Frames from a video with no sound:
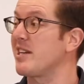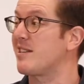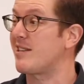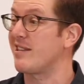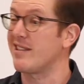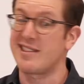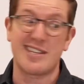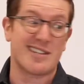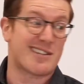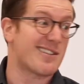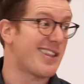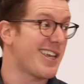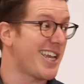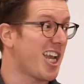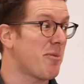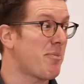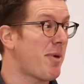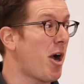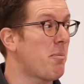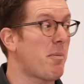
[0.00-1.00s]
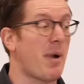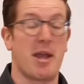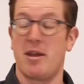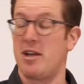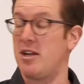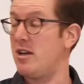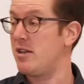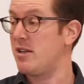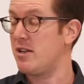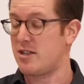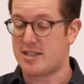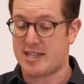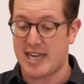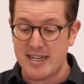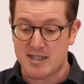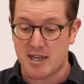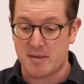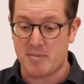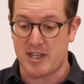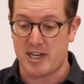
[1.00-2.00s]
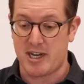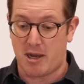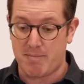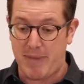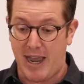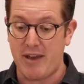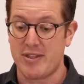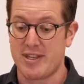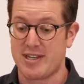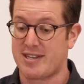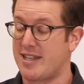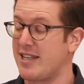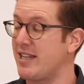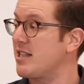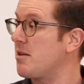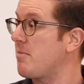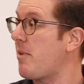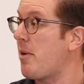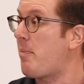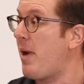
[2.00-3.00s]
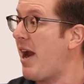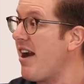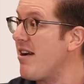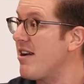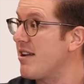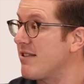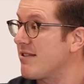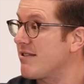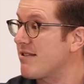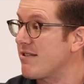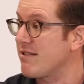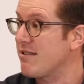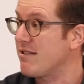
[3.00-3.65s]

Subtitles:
to this thing about this thing to my parents?